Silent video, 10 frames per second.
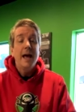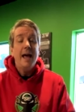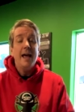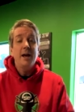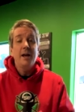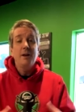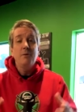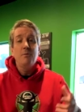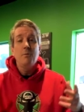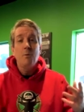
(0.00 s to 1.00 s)
And
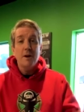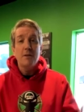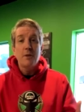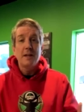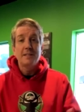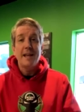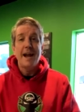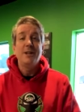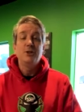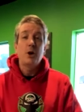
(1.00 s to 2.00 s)
one of the things that
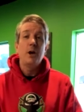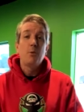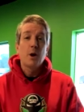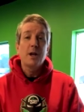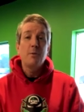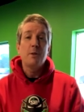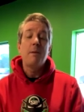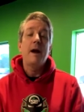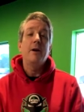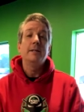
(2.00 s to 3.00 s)
I enjoy in working with
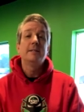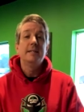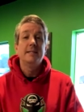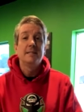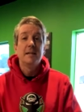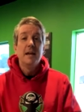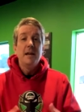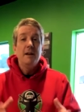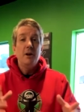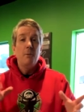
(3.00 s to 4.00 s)
parents is,
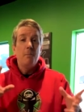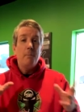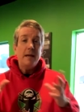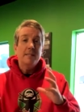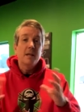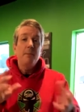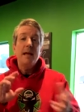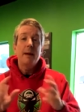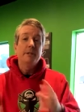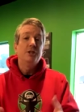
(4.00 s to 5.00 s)
you know, basically
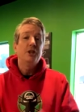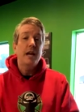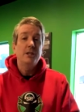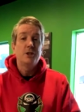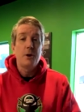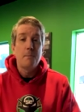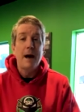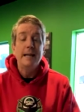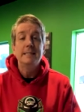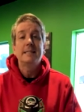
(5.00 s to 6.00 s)
being able to change their
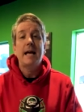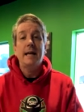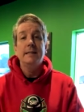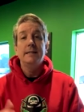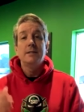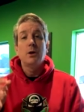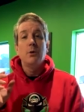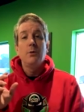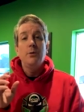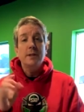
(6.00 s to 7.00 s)
mindset. And so
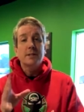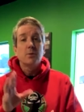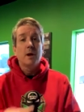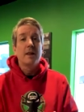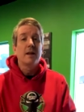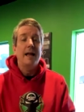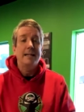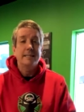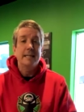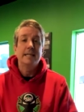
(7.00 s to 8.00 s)
this is one of the
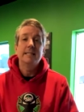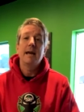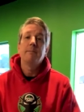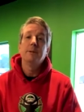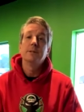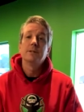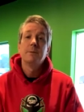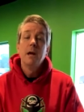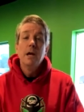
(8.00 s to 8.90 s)
classic examples.